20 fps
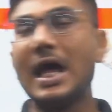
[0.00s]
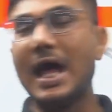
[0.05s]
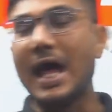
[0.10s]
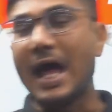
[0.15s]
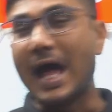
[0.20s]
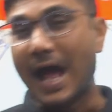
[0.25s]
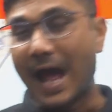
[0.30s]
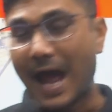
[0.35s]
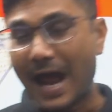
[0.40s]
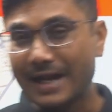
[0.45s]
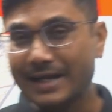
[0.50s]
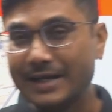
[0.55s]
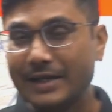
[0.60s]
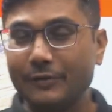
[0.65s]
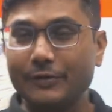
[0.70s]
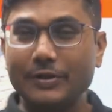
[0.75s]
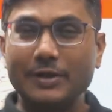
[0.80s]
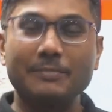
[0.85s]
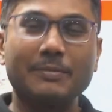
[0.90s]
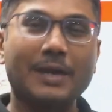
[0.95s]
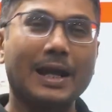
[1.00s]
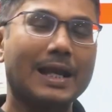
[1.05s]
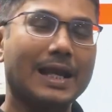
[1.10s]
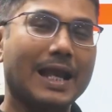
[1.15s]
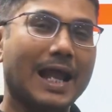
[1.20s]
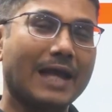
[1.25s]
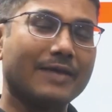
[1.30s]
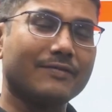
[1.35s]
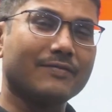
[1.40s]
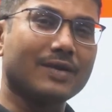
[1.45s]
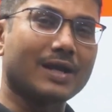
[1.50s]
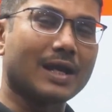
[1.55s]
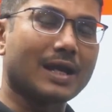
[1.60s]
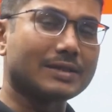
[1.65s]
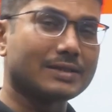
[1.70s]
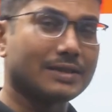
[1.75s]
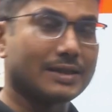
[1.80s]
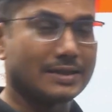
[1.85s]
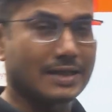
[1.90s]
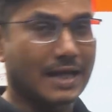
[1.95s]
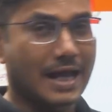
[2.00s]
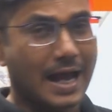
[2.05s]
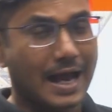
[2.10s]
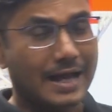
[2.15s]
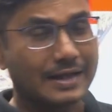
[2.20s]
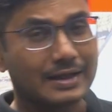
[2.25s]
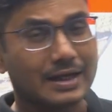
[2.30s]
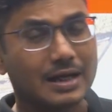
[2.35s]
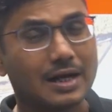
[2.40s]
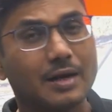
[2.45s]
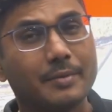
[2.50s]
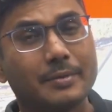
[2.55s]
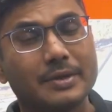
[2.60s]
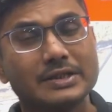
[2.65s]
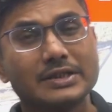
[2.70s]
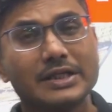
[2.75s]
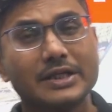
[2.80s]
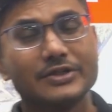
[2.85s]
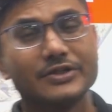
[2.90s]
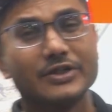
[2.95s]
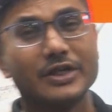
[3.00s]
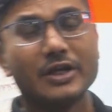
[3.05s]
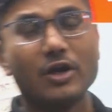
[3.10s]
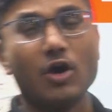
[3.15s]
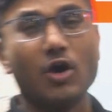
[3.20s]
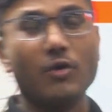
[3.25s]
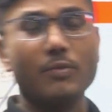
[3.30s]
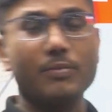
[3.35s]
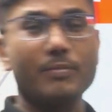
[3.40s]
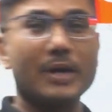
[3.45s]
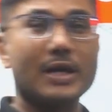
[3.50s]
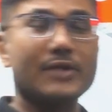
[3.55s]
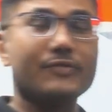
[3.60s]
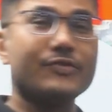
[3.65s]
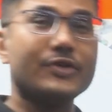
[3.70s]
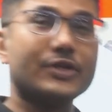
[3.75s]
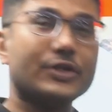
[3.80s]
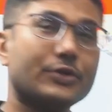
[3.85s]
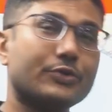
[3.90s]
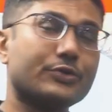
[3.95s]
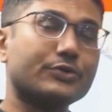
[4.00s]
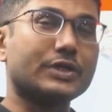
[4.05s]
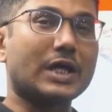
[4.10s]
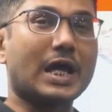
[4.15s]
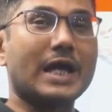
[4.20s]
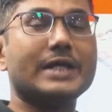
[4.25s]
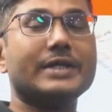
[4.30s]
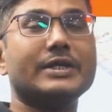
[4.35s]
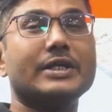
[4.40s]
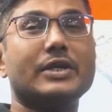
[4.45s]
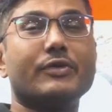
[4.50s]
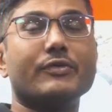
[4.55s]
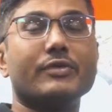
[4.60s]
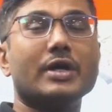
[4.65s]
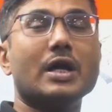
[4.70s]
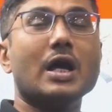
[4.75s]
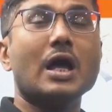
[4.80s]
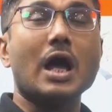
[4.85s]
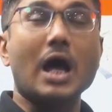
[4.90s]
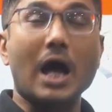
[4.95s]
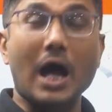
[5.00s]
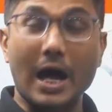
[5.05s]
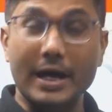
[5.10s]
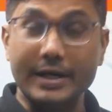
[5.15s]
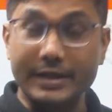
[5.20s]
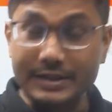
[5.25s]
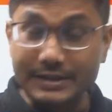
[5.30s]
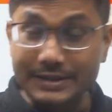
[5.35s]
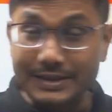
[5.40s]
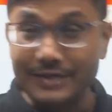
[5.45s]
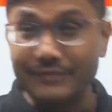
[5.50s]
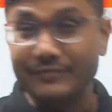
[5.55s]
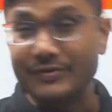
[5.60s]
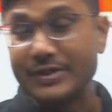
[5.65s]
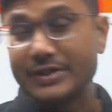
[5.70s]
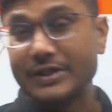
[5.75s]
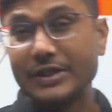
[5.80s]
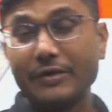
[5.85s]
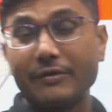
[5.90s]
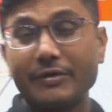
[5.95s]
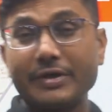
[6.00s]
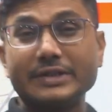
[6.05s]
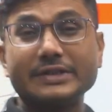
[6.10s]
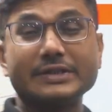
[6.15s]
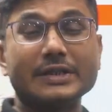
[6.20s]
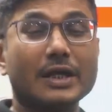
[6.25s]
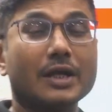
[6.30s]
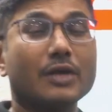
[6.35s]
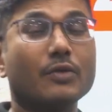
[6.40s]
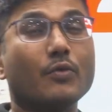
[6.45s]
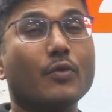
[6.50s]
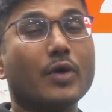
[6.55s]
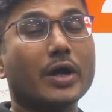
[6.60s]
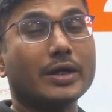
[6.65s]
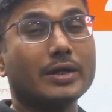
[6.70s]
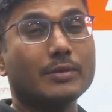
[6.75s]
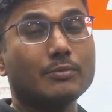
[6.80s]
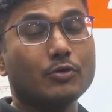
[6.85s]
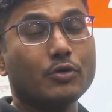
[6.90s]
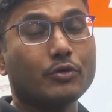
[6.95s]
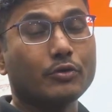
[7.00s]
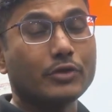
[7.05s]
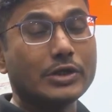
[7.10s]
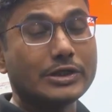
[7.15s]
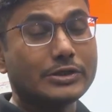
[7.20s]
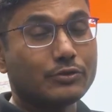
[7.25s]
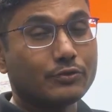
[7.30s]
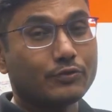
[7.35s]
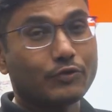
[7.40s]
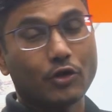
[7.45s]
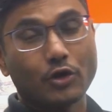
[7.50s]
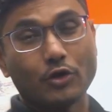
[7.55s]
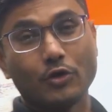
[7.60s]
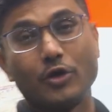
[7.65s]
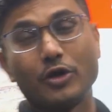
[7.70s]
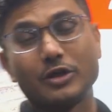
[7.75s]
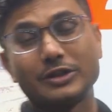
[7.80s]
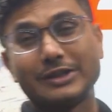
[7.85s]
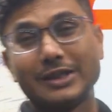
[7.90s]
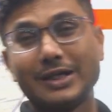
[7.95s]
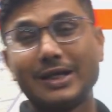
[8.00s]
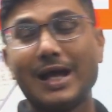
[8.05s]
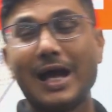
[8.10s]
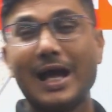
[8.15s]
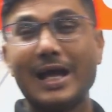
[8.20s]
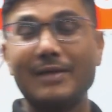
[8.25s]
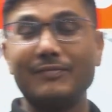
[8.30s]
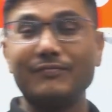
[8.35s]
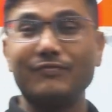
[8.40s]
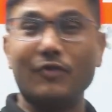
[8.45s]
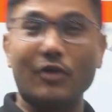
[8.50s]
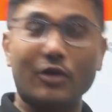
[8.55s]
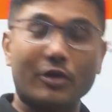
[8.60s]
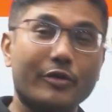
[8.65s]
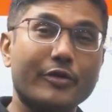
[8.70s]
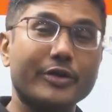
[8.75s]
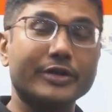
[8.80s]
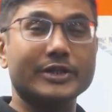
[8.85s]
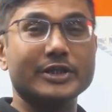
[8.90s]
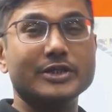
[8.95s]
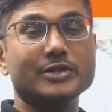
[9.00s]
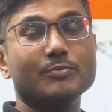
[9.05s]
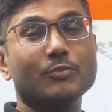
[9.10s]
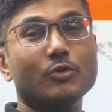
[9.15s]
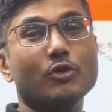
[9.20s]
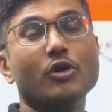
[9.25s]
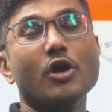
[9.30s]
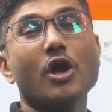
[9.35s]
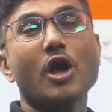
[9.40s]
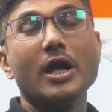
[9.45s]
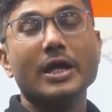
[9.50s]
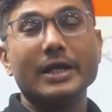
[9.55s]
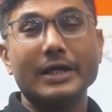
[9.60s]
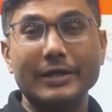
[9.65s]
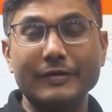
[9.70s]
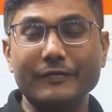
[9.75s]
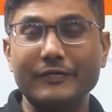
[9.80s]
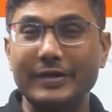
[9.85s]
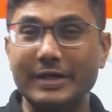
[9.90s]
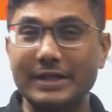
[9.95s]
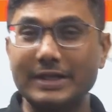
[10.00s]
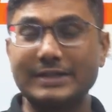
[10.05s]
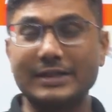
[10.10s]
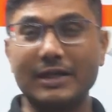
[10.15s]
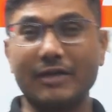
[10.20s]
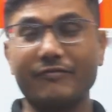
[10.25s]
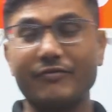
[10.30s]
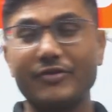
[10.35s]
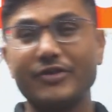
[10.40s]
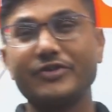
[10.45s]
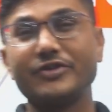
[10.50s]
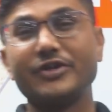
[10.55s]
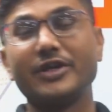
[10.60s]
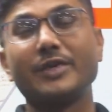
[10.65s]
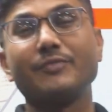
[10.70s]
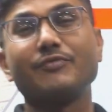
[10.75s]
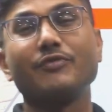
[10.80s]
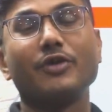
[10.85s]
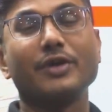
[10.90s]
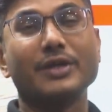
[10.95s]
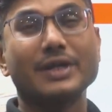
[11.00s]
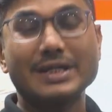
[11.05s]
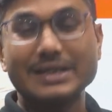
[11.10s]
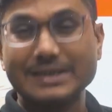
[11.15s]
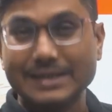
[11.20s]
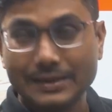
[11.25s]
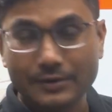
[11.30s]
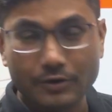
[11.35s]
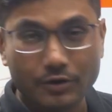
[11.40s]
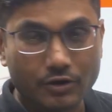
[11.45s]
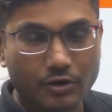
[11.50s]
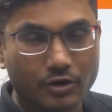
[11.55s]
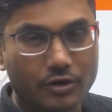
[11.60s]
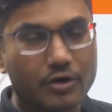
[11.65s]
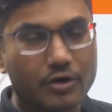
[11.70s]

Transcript: And during my live classes and the comment section of my videos, I receive this request: sir, what book is to follow? Or sir, I am following this book, if it is sufficient for KCET or not.